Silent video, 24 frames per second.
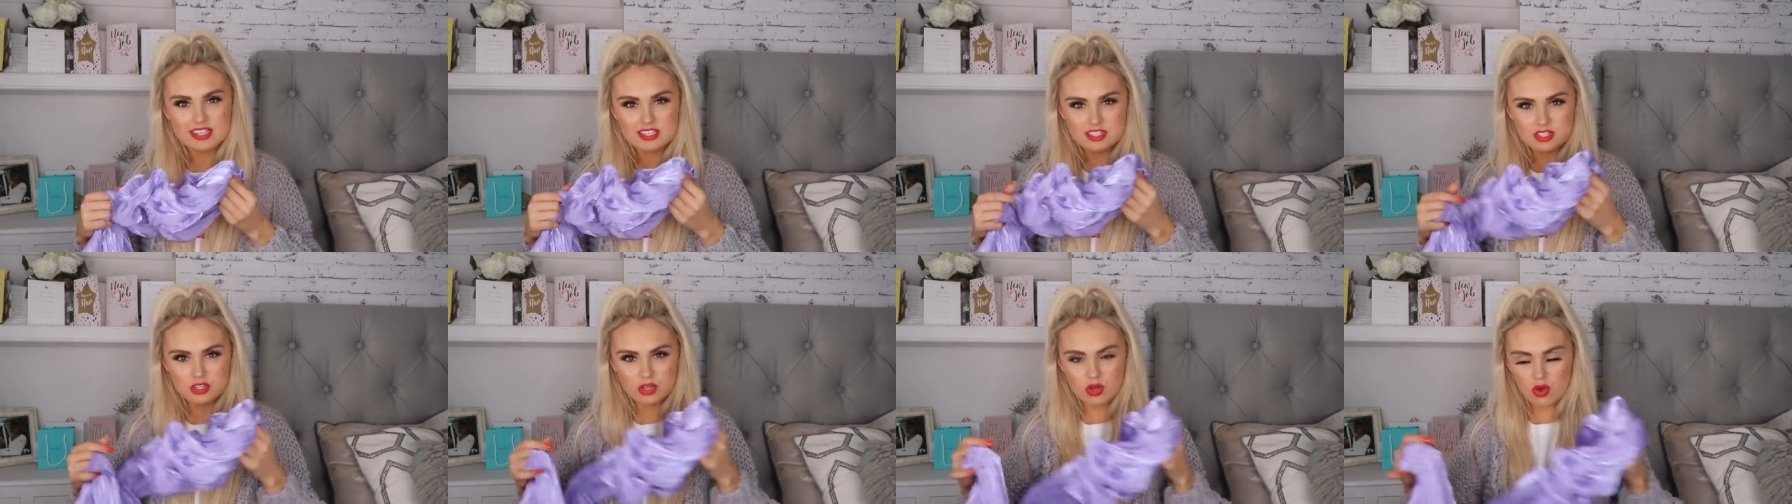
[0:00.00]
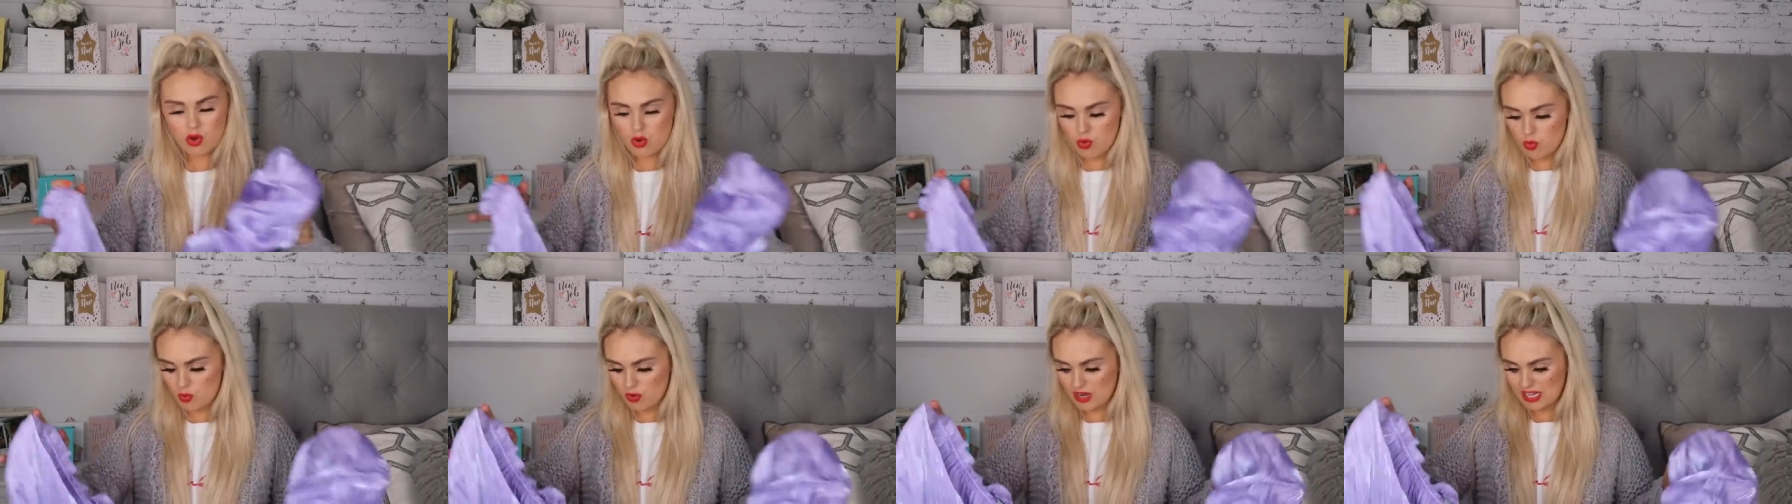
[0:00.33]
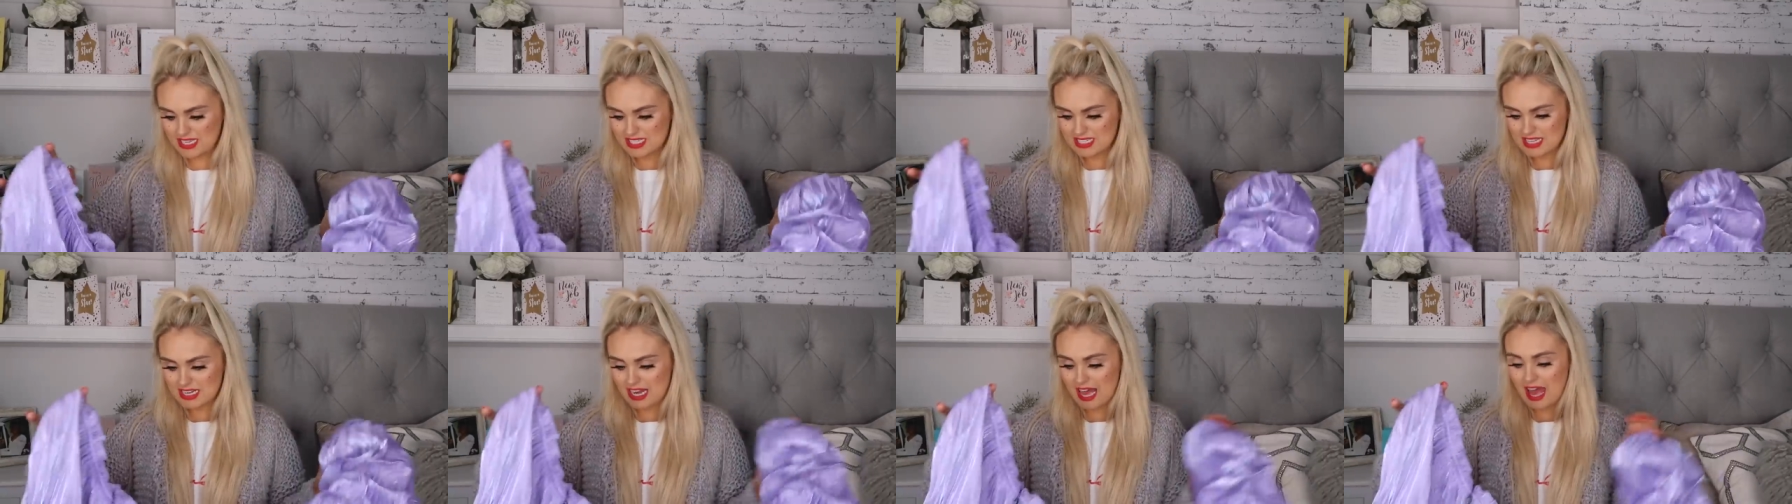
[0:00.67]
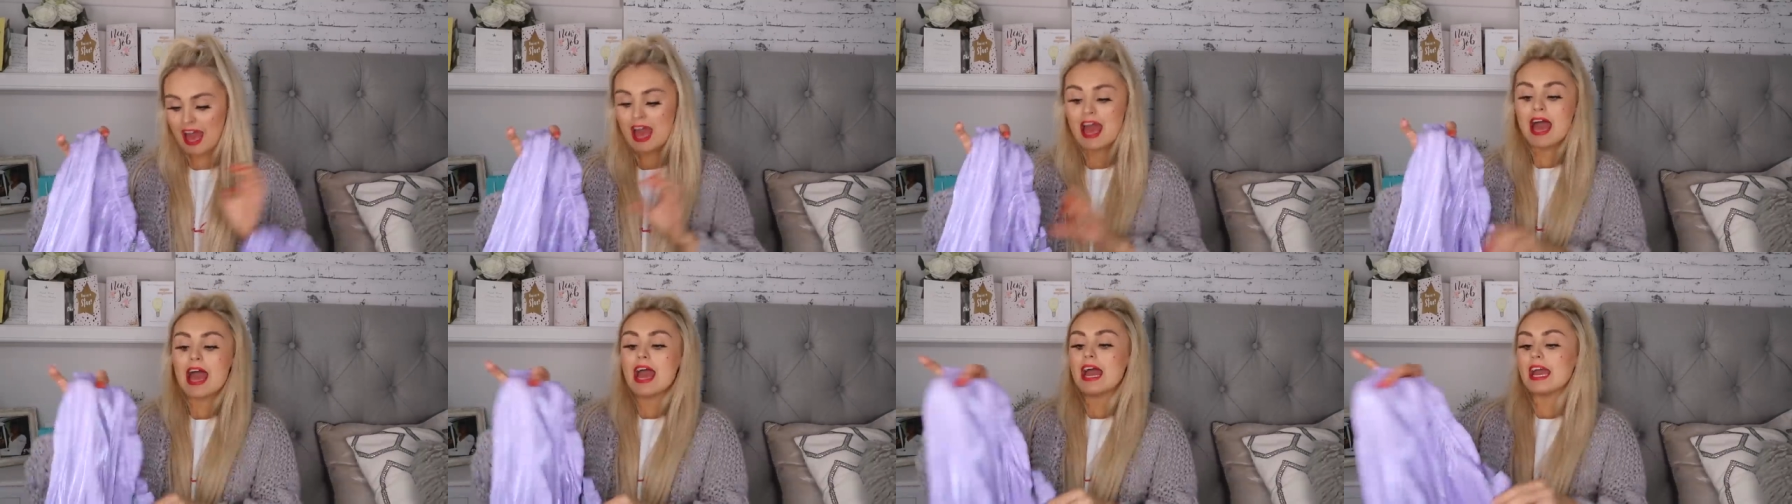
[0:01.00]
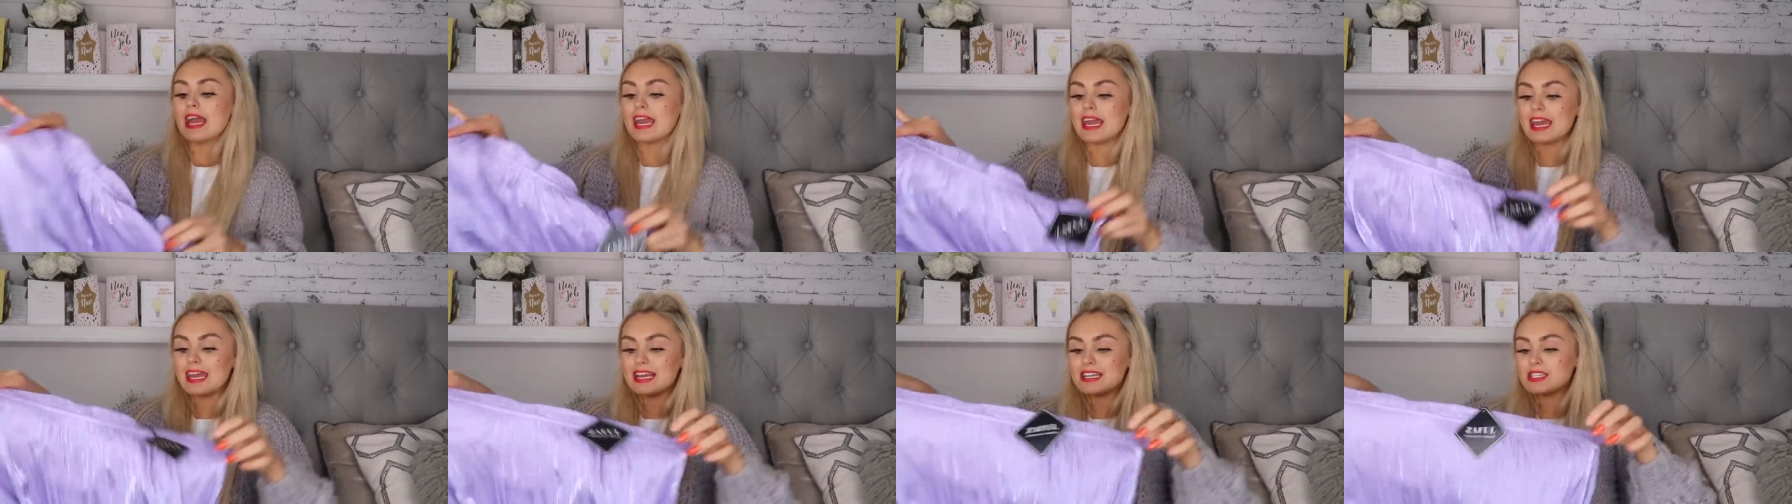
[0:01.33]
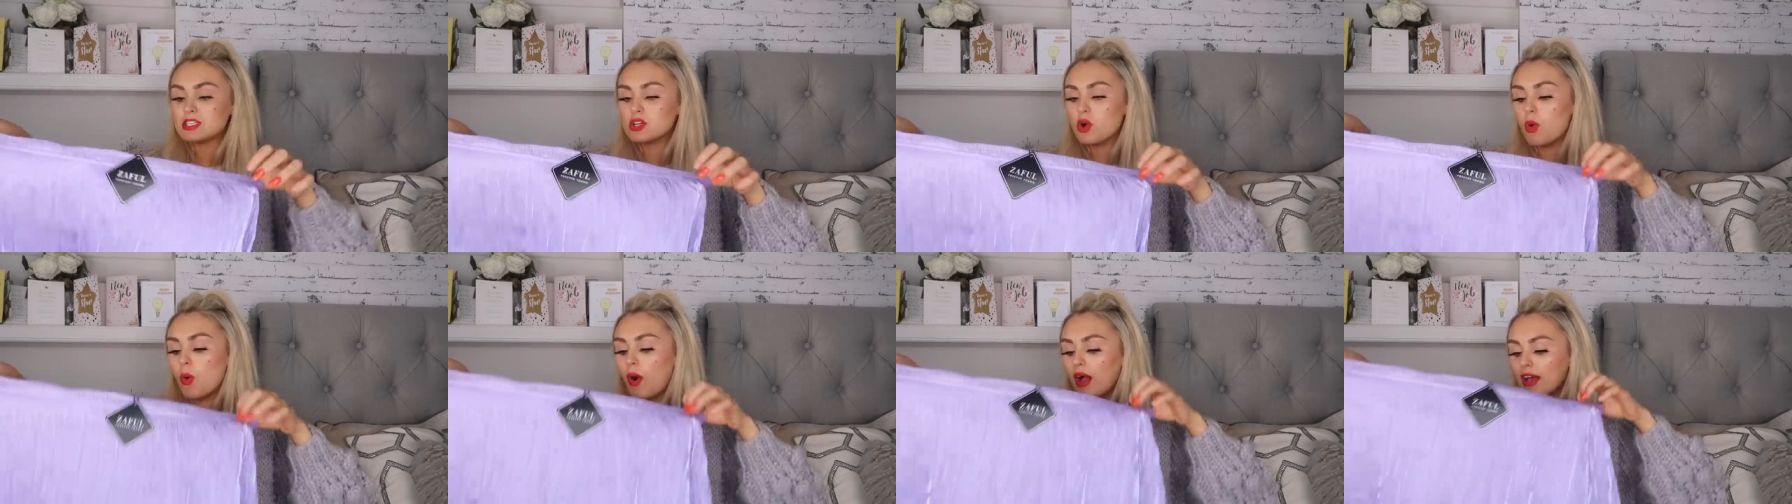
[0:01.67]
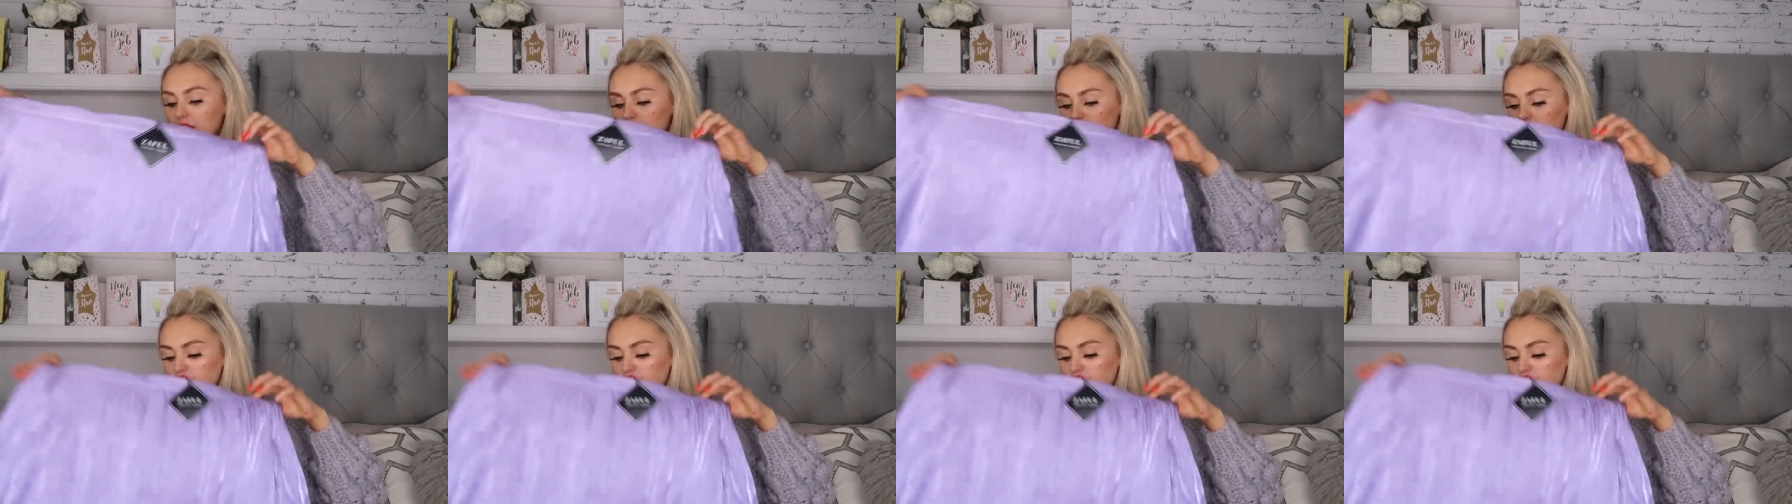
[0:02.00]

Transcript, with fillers: It's cool, isn't it? It is quite